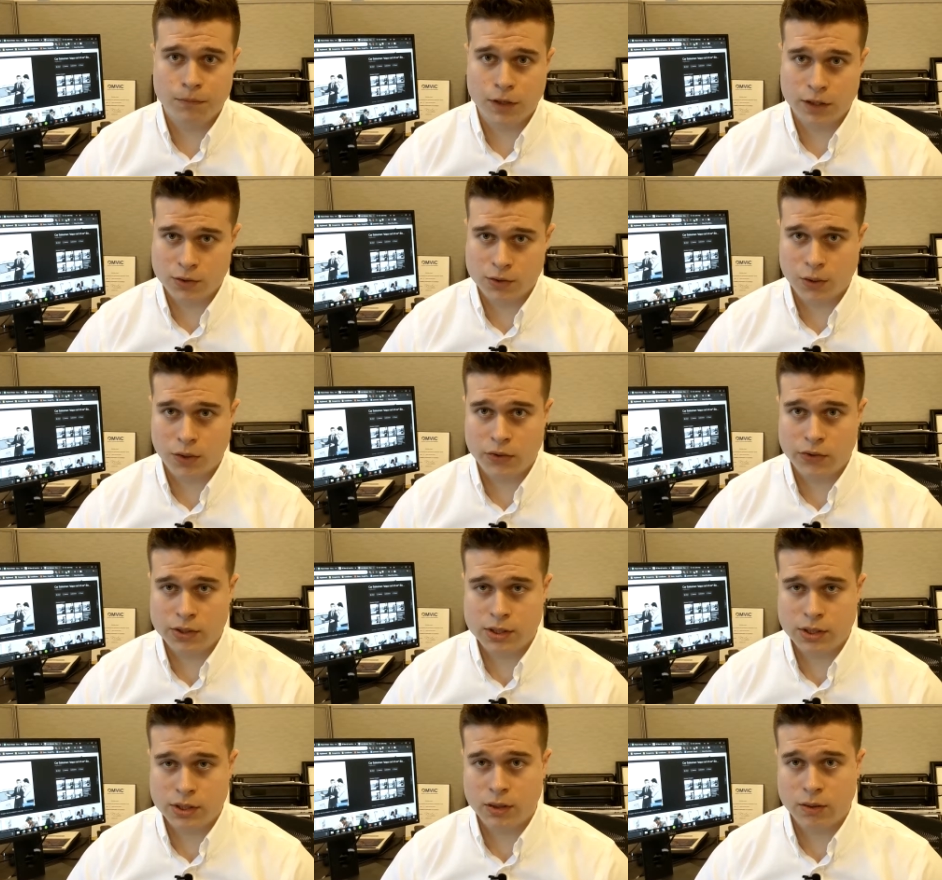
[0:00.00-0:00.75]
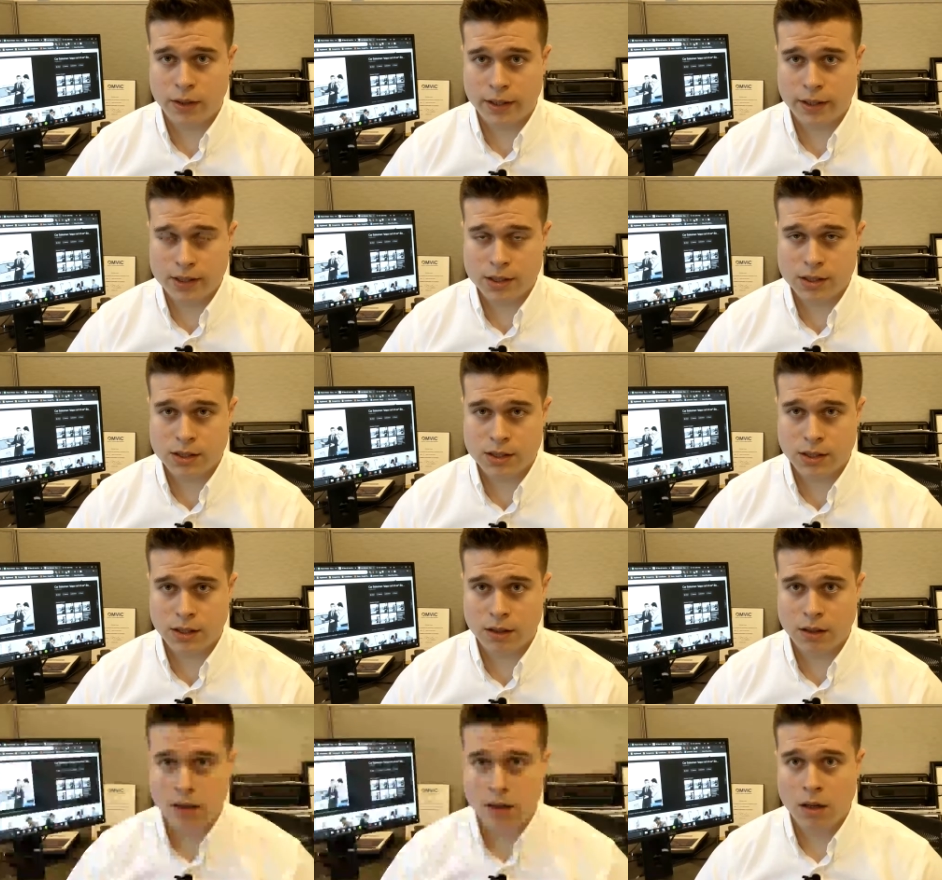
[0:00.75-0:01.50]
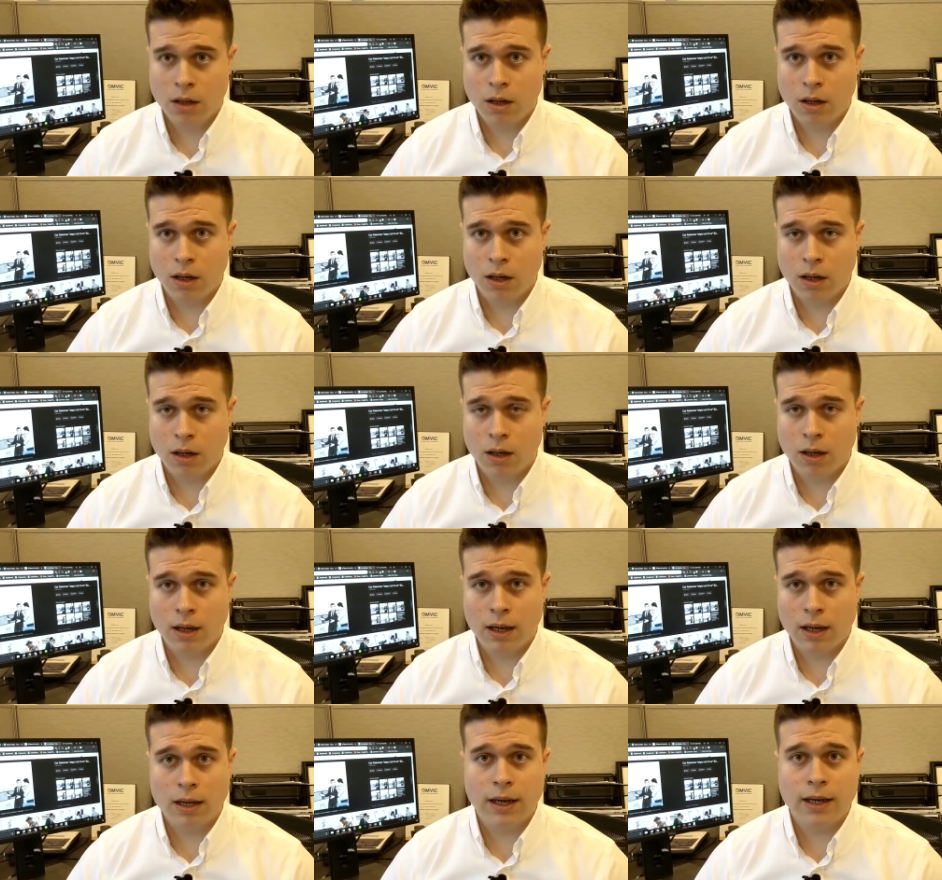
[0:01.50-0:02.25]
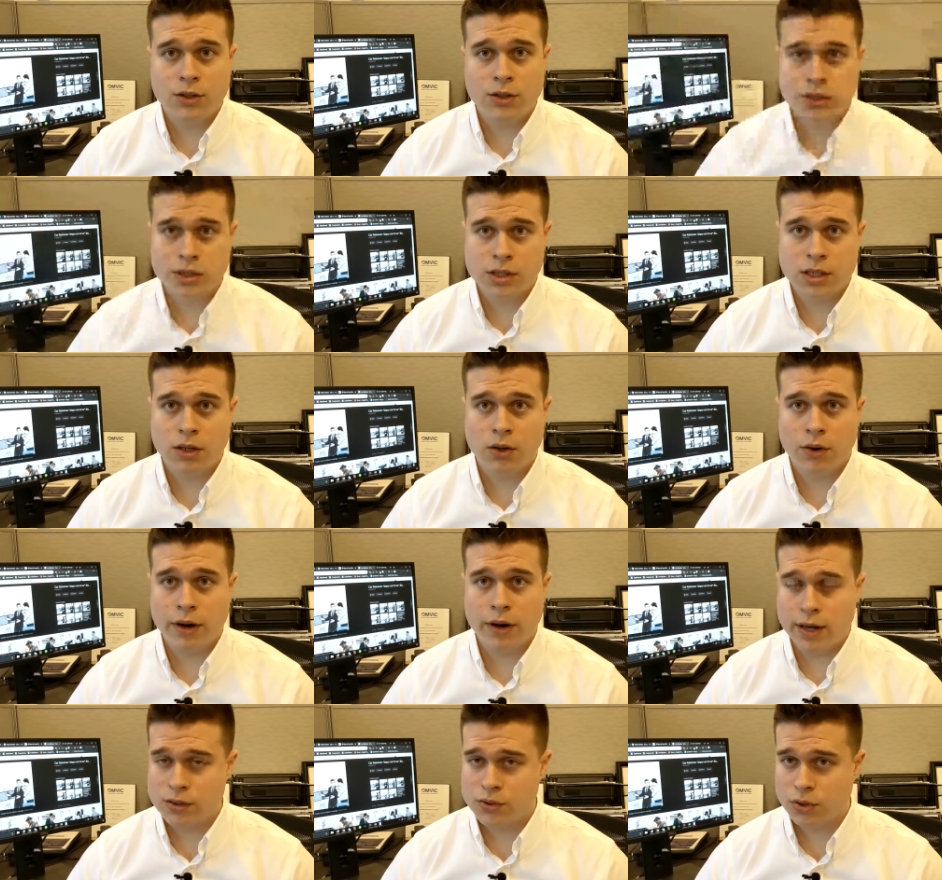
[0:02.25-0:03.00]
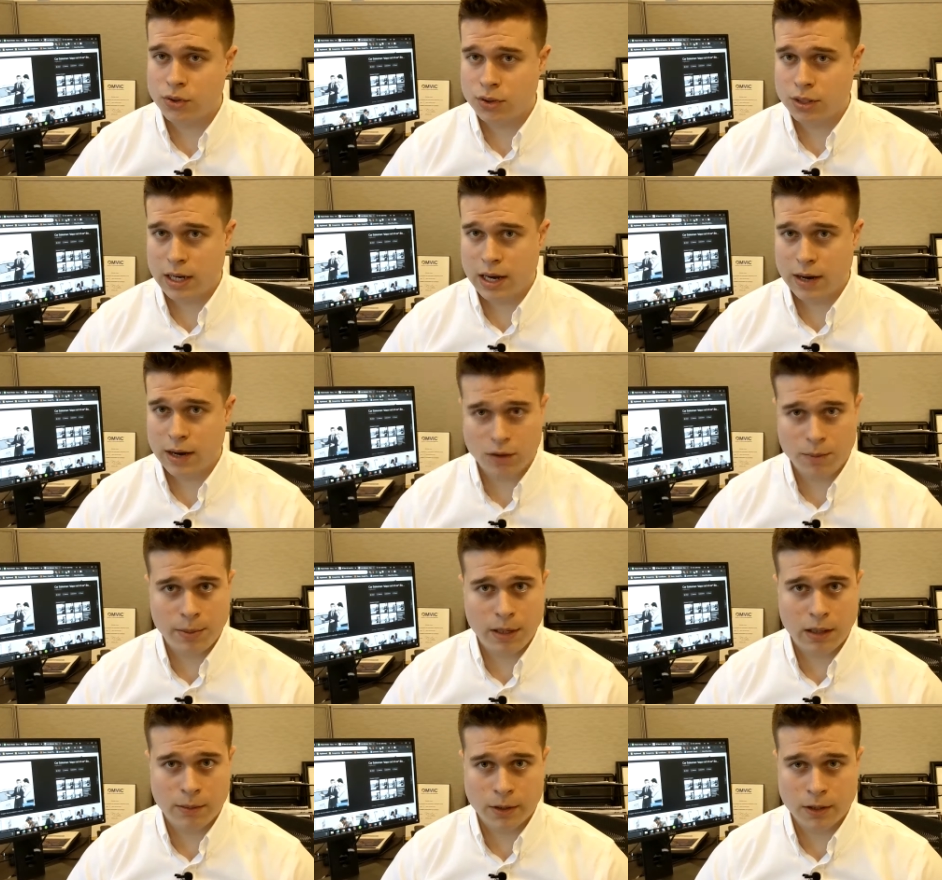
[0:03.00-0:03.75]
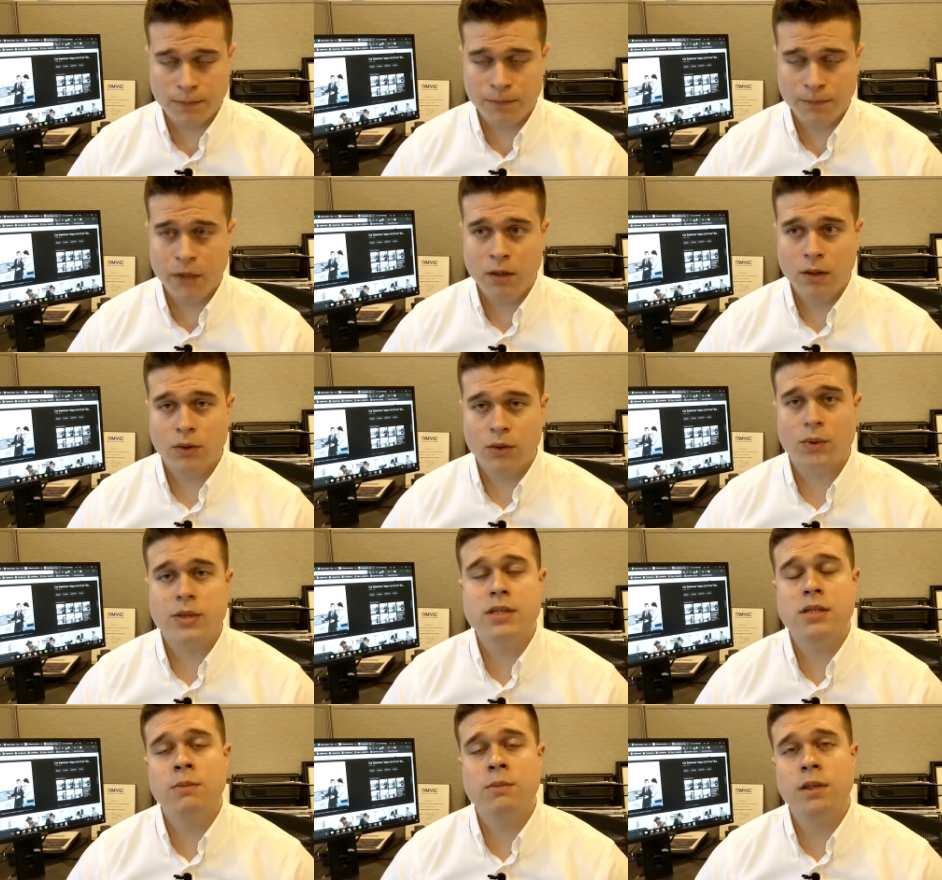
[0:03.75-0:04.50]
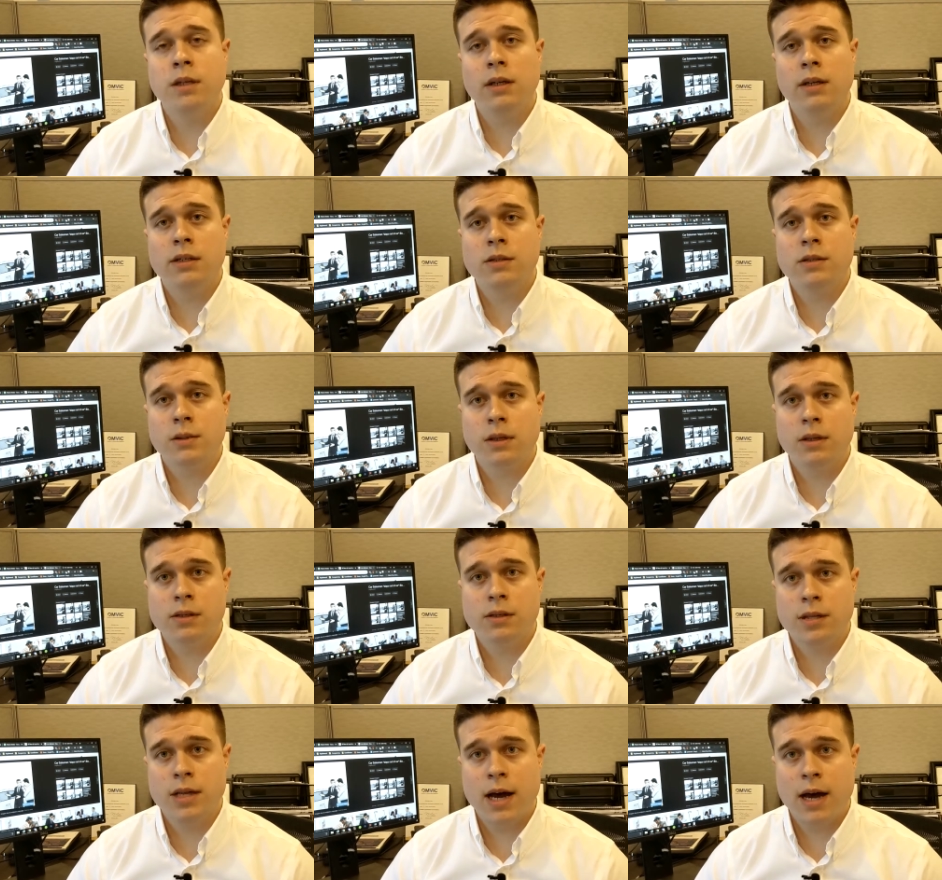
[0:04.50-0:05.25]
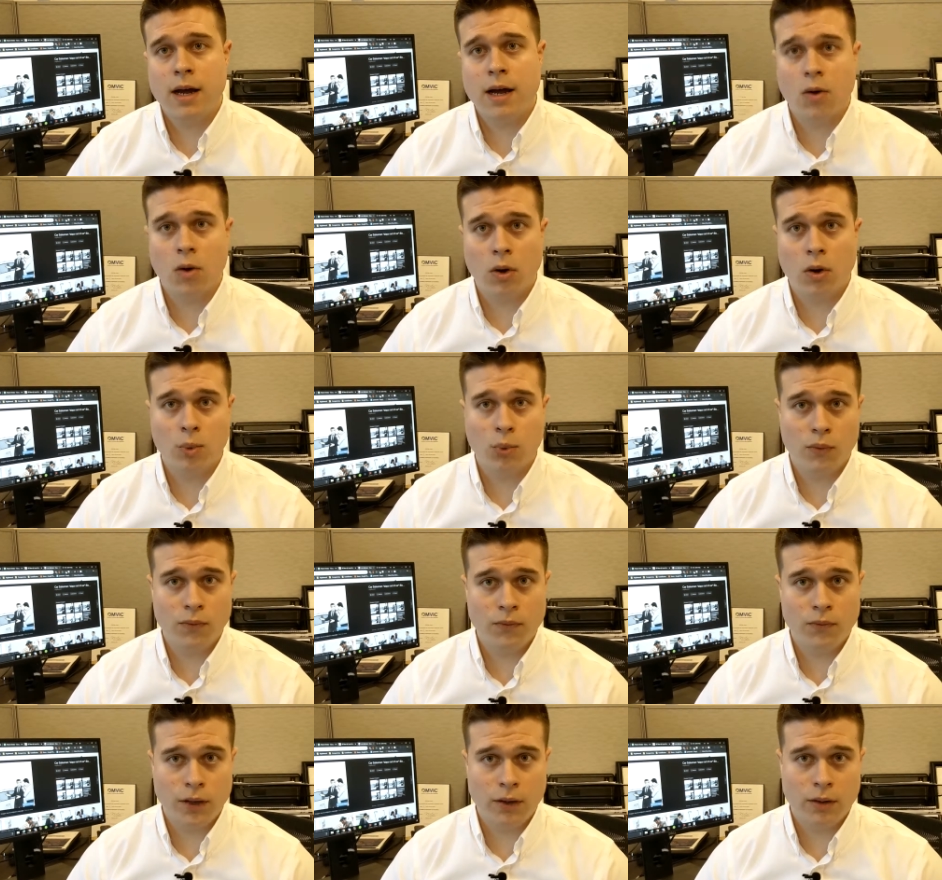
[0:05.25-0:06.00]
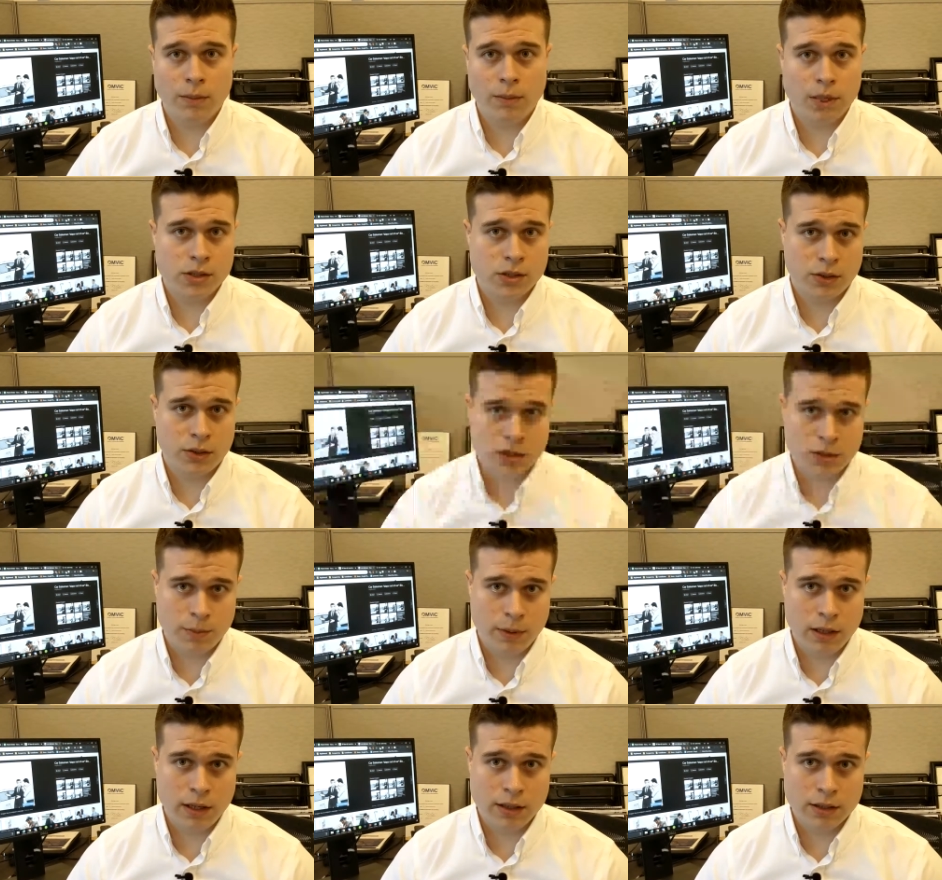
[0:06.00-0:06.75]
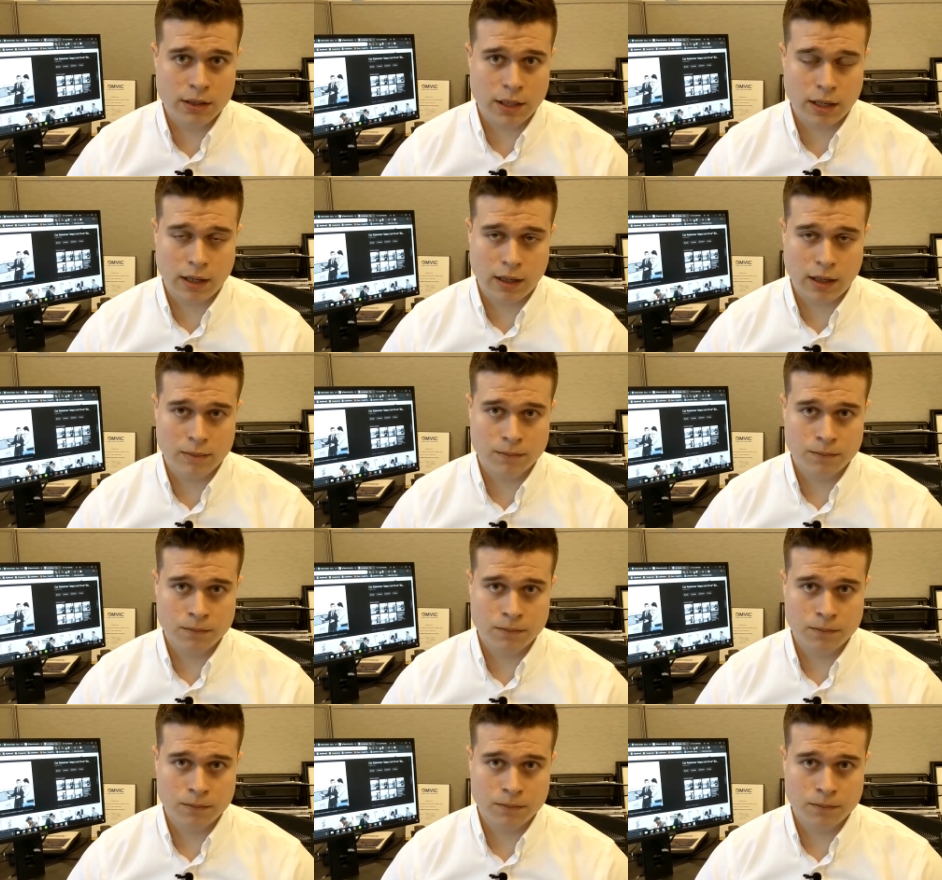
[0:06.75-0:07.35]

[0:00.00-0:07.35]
That's why you see licensing and HST are extra to every payment. The reason being is because that all will vary based on a speeding ticket.